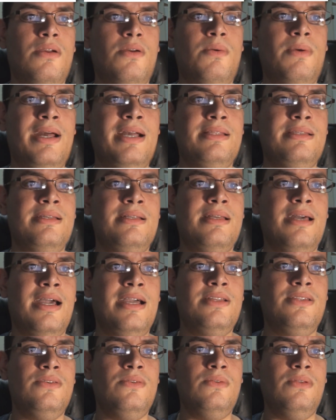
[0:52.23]
Granted,
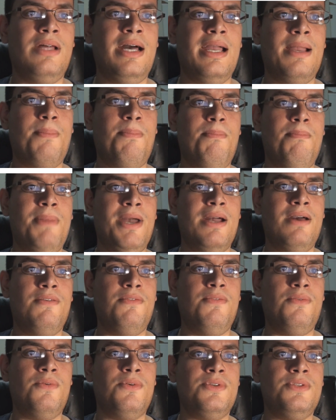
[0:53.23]
I do like
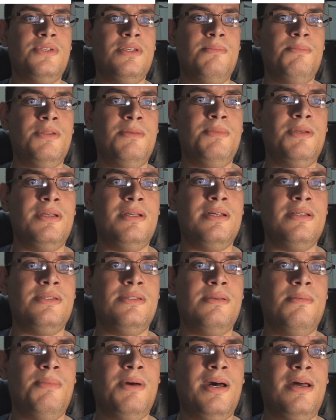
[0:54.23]
Megaforce simply because
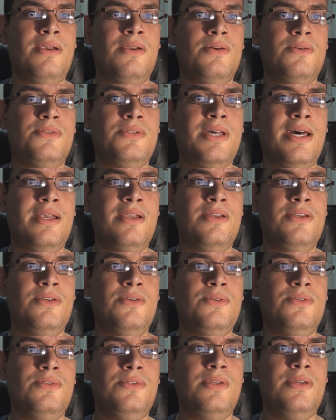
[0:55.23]
Saban knows how to
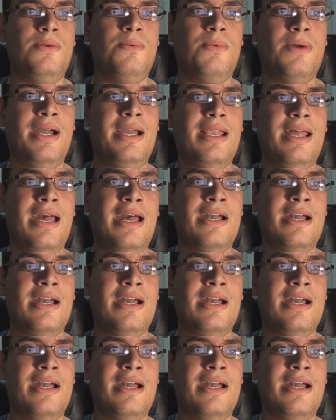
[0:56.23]
use the right